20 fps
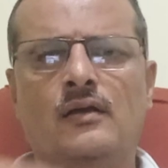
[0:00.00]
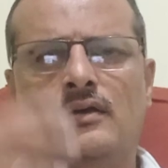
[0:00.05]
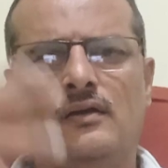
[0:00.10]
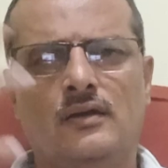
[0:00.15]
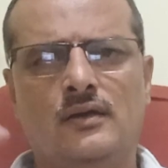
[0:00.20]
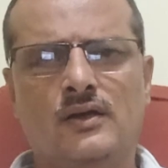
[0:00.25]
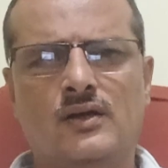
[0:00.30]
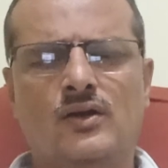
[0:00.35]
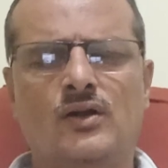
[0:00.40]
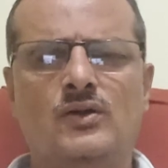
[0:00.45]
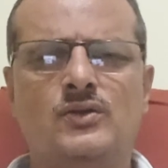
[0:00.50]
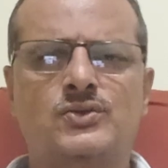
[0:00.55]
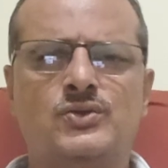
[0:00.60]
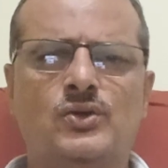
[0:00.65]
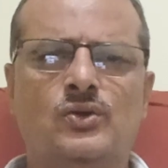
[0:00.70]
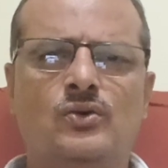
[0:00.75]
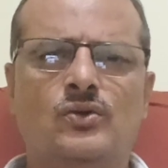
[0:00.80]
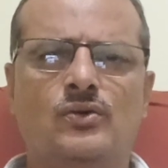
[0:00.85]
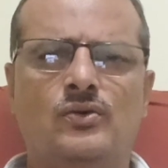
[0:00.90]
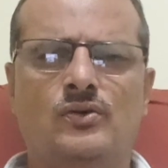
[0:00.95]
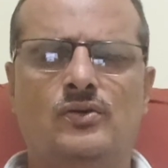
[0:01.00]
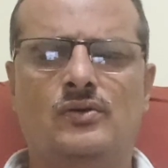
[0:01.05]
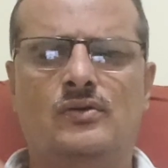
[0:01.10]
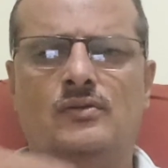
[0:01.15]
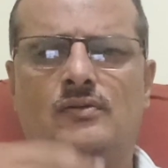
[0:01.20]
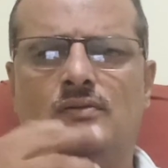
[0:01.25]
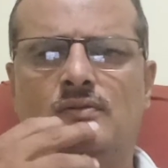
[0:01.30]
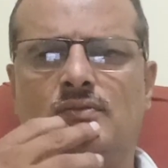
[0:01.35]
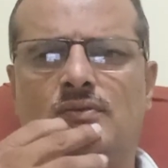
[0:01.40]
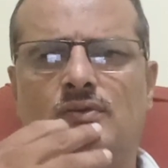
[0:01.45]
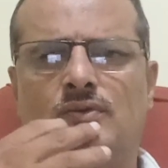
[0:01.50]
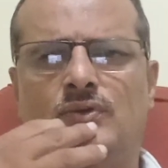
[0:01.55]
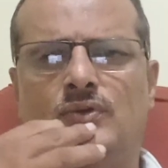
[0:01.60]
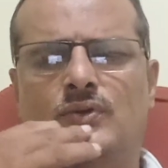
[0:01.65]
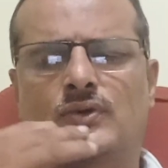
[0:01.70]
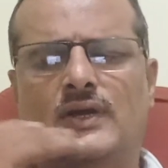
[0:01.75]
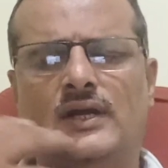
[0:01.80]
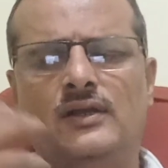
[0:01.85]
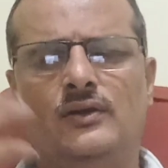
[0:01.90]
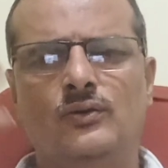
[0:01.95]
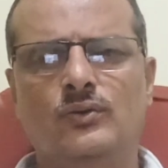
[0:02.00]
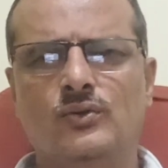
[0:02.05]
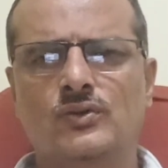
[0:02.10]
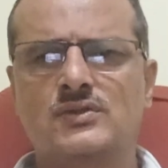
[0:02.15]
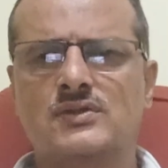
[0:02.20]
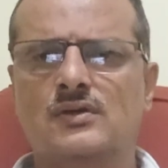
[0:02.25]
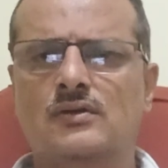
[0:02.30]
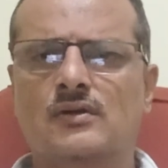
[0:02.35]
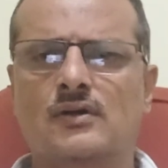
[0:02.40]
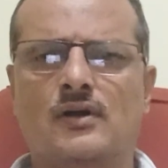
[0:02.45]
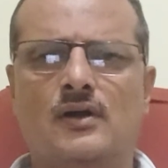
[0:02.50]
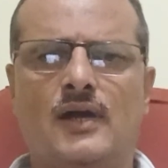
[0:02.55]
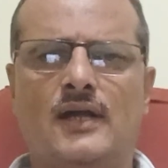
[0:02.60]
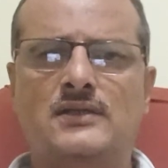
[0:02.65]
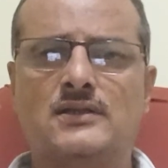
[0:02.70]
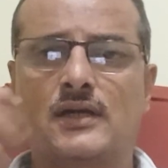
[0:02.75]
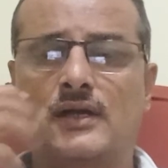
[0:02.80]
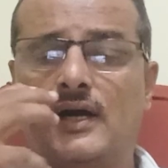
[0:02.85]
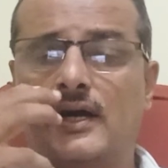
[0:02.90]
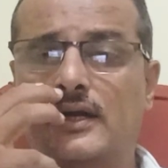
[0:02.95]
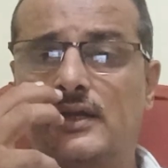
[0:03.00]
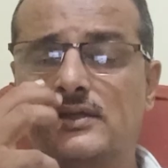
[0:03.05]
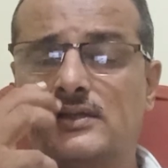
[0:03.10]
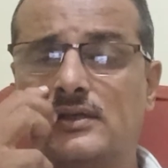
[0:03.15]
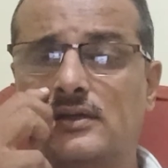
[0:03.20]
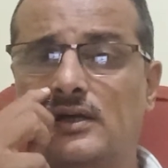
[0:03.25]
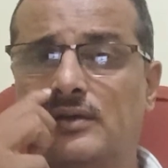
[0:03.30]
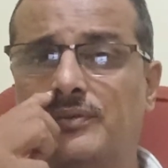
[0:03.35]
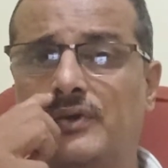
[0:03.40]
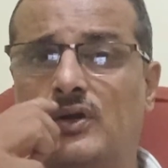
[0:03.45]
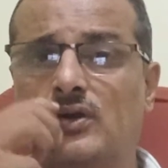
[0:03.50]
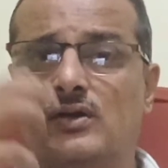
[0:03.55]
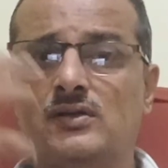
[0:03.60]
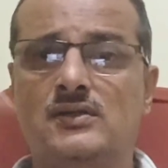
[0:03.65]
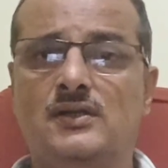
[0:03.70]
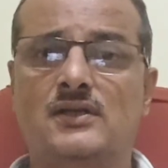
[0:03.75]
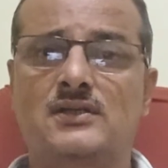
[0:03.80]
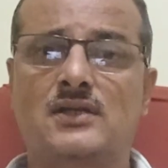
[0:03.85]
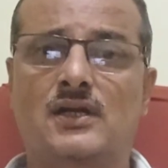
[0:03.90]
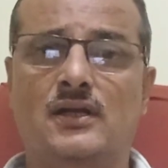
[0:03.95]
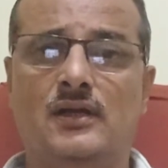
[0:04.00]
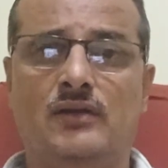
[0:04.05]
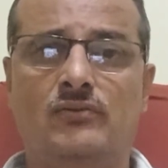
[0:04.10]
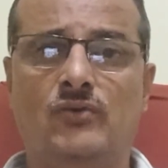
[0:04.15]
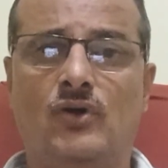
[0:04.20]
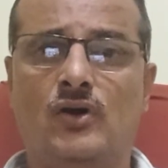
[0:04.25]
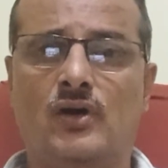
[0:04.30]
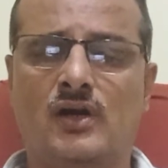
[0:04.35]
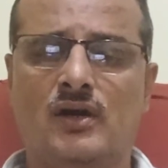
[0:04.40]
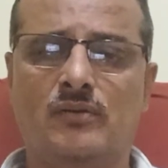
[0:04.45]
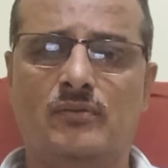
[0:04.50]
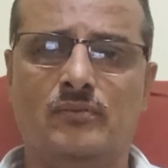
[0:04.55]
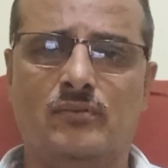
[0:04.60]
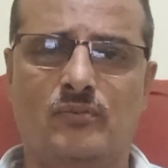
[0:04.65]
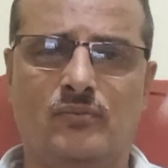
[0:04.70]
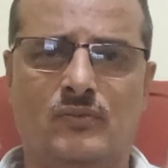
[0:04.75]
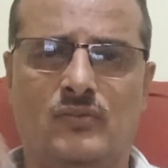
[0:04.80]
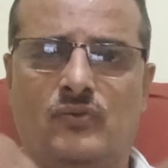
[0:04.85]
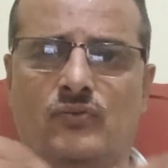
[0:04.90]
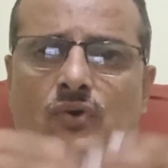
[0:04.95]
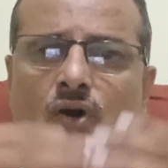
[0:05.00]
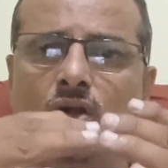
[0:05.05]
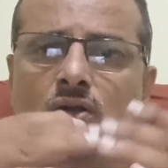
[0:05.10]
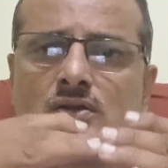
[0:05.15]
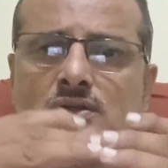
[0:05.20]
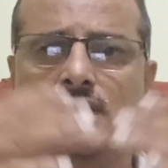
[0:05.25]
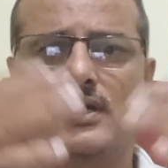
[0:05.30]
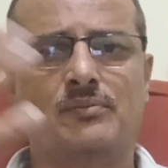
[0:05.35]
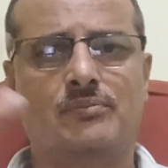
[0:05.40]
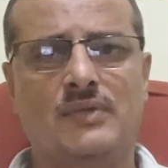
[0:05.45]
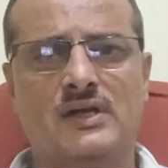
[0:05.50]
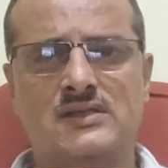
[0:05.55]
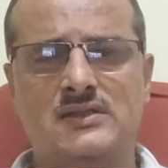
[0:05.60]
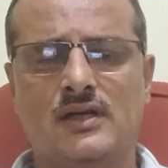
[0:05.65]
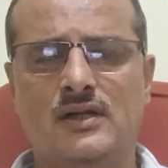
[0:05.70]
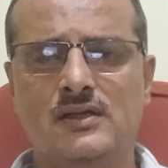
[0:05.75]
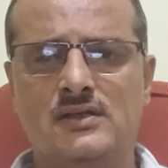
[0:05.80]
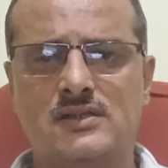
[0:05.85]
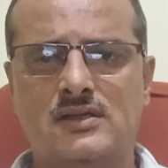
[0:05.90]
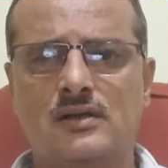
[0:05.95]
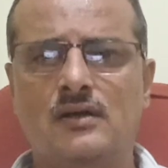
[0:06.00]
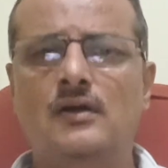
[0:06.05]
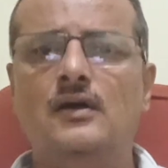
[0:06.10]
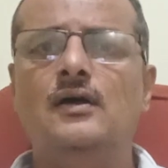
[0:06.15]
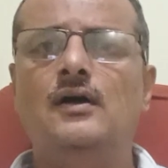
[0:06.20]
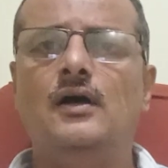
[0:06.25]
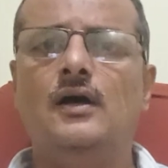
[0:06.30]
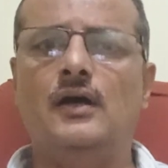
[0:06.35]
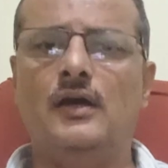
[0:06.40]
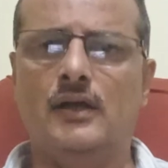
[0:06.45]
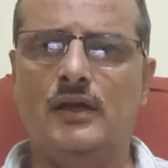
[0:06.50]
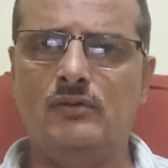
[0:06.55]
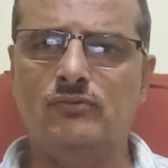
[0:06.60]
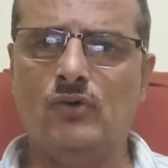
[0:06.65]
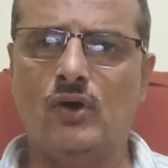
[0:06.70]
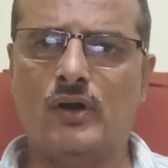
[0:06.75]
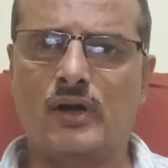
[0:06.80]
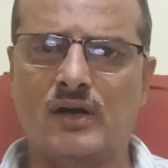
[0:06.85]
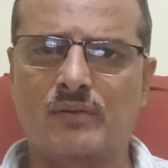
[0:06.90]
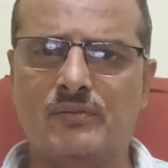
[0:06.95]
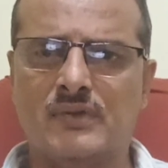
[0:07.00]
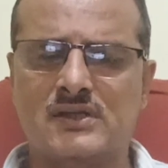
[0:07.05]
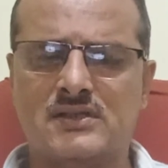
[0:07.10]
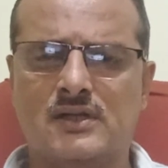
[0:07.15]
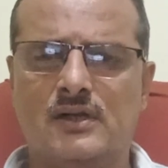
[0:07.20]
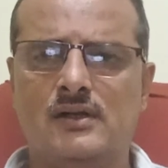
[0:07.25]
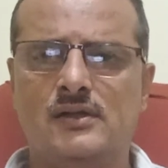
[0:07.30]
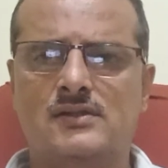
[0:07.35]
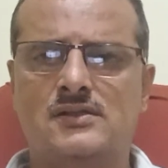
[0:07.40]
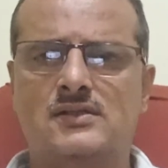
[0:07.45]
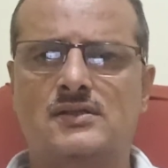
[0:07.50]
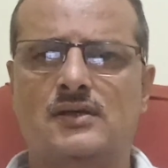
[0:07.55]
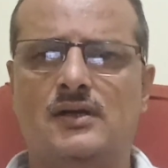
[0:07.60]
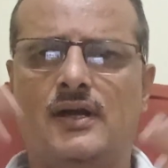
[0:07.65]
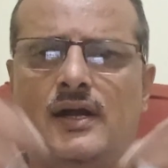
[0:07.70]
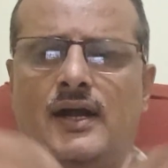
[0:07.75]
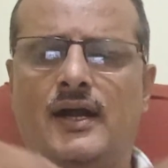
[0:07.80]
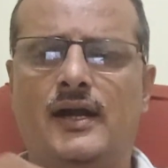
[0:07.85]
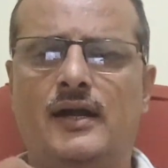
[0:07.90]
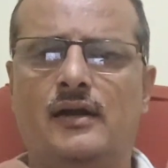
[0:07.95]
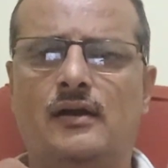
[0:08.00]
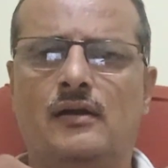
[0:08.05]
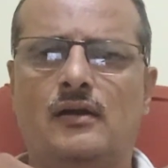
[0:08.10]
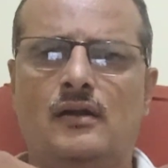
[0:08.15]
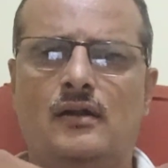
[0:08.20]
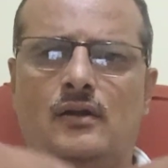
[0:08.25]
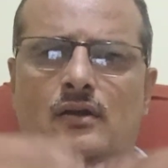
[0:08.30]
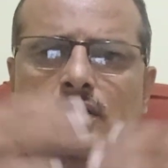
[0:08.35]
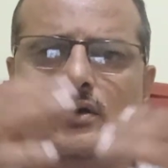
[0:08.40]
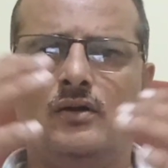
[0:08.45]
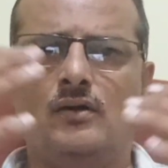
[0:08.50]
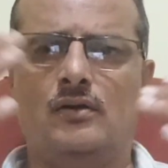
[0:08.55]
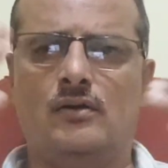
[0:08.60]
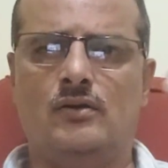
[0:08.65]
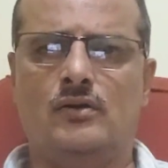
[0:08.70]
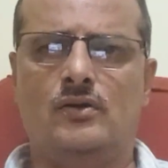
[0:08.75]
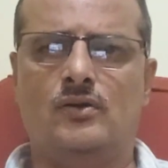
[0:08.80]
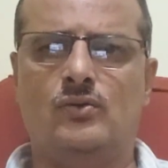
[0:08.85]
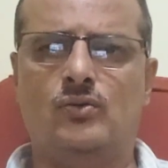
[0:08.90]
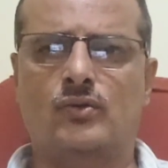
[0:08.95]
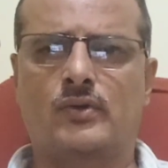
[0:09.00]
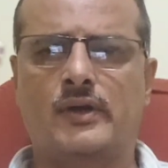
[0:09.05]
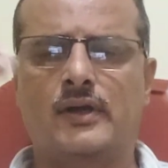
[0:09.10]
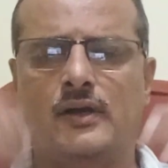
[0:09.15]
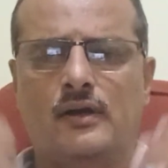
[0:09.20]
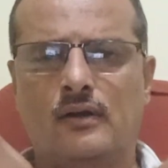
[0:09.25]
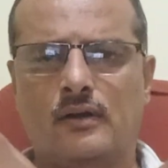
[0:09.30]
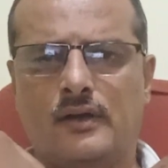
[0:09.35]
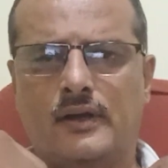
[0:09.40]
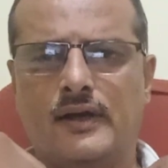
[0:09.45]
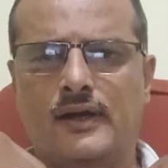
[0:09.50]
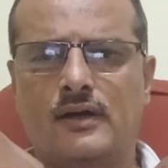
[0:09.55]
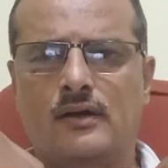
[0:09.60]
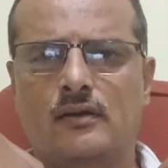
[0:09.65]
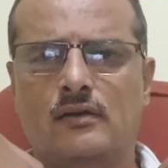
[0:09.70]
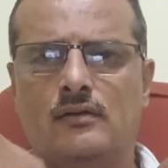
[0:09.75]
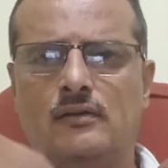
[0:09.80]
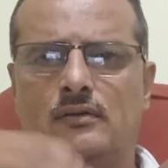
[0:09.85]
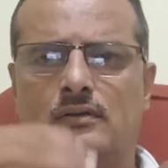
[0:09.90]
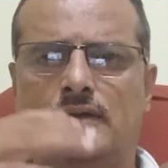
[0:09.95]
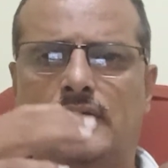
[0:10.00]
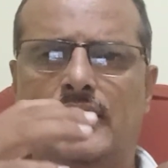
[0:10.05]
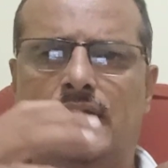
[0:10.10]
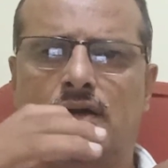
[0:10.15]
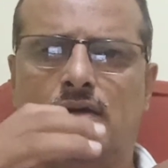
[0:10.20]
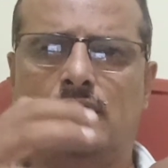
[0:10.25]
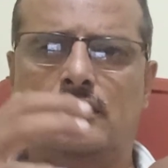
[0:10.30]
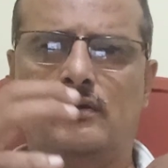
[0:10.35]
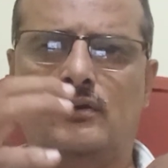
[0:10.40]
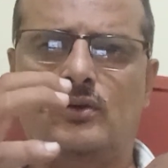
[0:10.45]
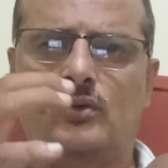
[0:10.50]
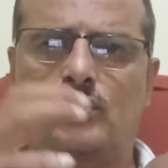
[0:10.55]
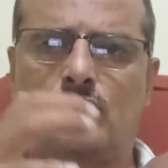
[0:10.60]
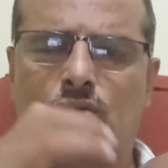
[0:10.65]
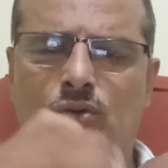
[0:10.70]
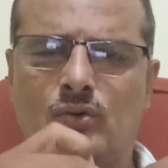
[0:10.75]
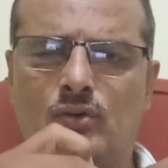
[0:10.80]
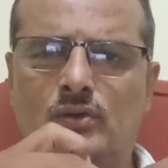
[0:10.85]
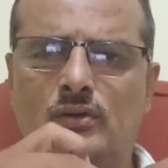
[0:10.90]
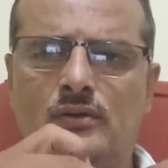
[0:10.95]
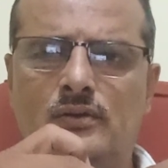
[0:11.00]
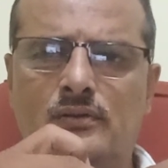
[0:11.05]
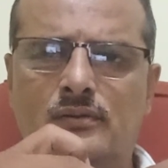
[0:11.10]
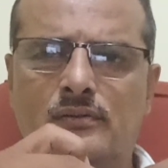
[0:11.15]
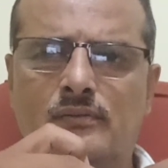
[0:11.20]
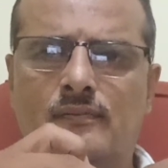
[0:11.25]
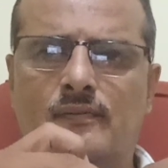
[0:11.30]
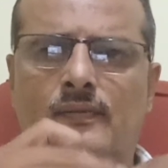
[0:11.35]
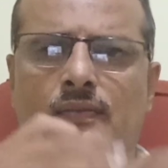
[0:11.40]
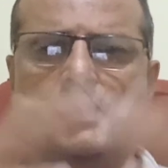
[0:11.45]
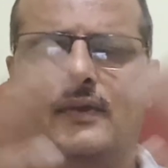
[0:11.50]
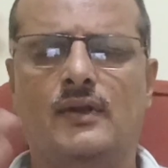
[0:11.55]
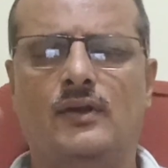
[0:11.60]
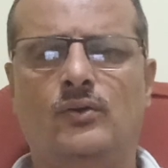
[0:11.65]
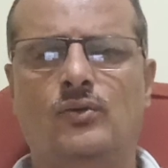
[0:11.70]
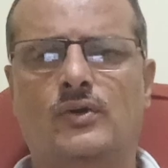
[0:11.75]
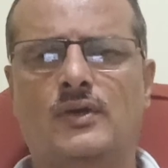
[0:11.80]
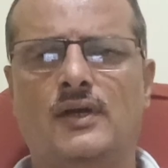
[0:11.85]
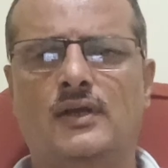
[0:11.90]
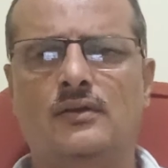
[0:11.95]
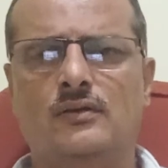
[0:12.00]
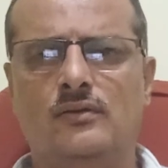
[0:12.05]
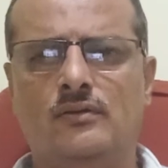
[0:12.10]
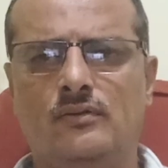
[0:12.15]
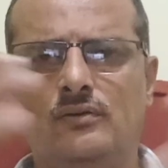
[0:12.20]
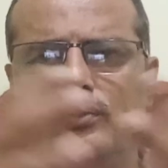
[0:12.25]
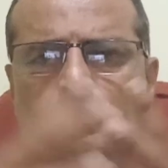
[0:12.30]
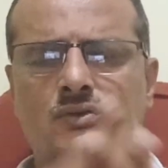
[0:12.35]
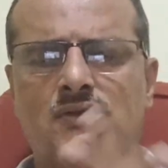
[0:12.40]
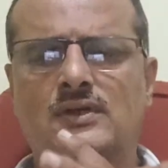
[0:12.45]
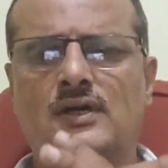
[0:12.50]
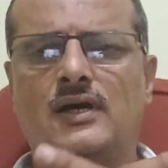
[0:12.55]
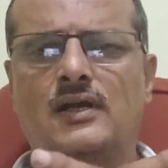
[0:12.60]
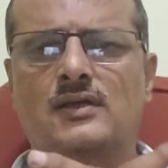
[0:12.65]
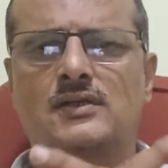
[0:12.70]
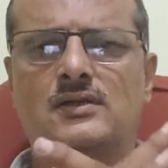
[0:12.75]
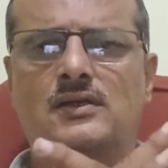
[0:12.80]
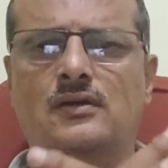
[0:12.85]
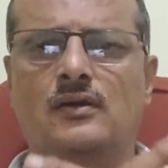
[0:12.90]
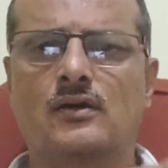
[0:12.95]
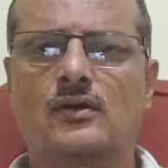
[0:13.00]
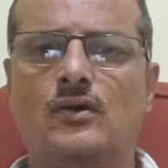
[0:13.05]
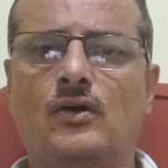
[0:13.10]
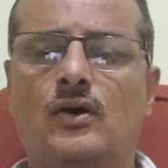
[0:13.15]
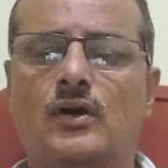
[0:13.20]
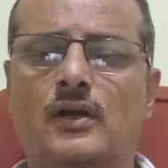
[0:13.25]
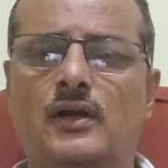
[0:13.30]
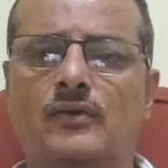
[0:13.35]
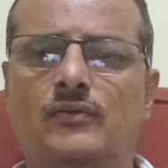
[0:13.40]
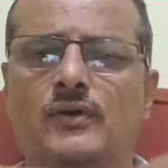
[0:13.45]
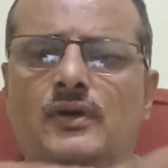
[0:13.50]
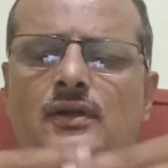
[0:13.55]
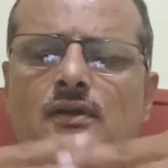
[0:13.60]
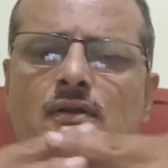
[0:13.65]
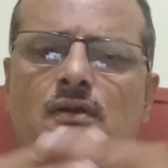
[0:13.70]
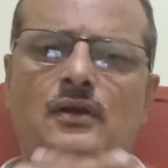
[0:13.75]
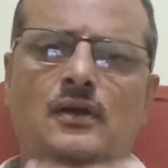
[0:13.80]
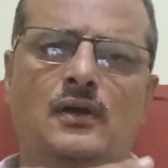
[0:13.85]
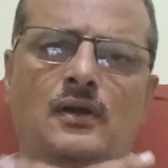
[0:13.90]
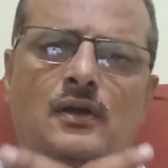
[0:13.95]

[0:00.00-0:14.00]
Here also you can use as a Karvaskar because these are involuntary valves or muscles, involuntary muscles, and to get that tone you can use Karvaskar or even